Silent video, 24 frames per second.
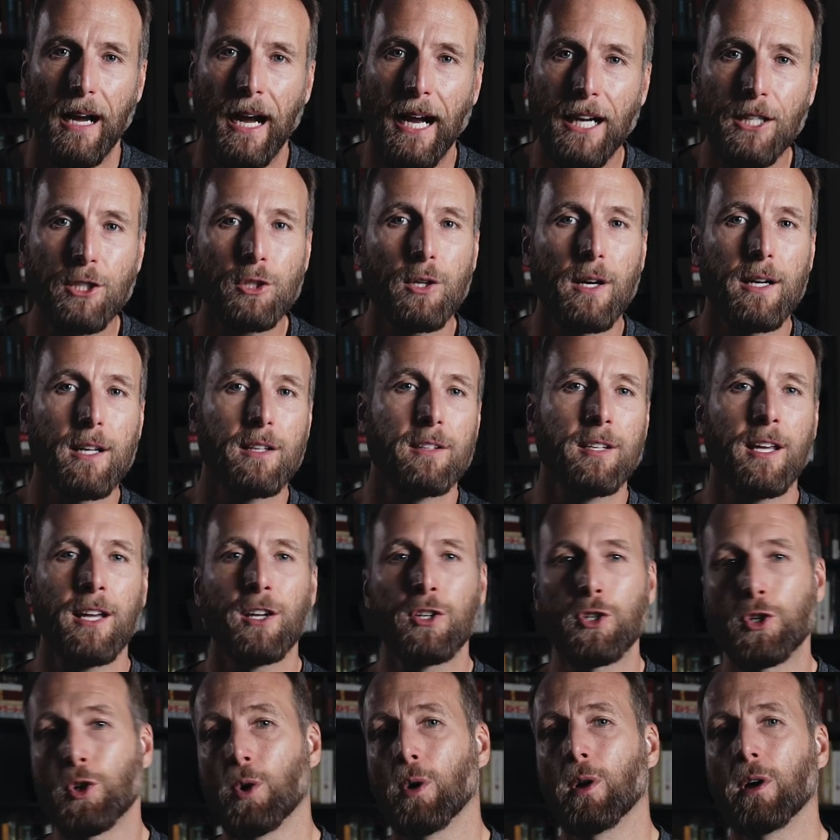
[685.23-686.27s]
I try to
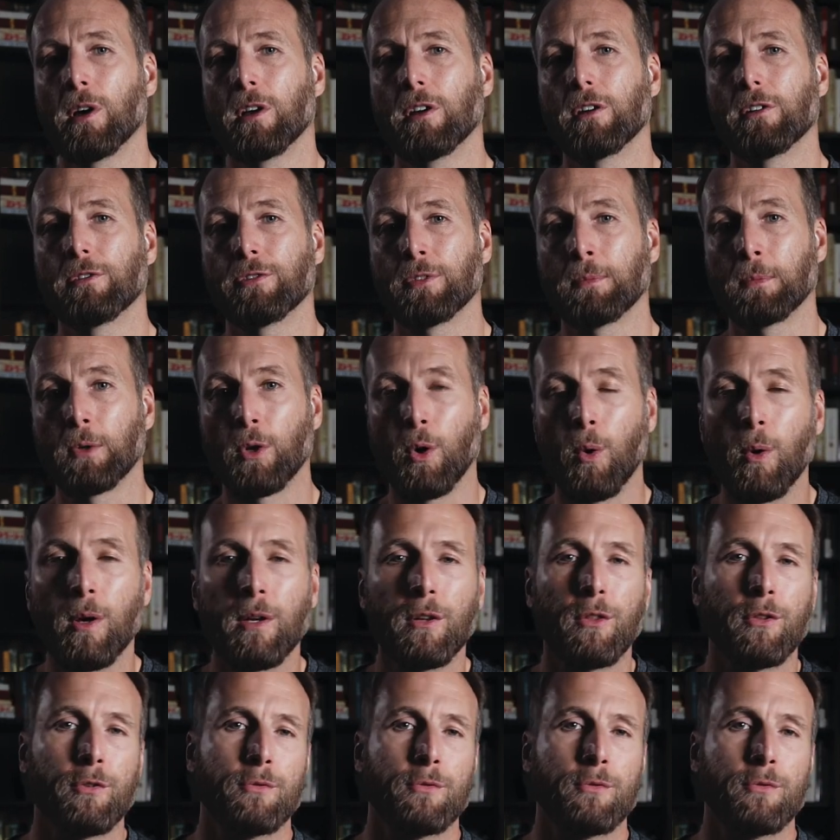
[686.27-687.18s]
take joy from going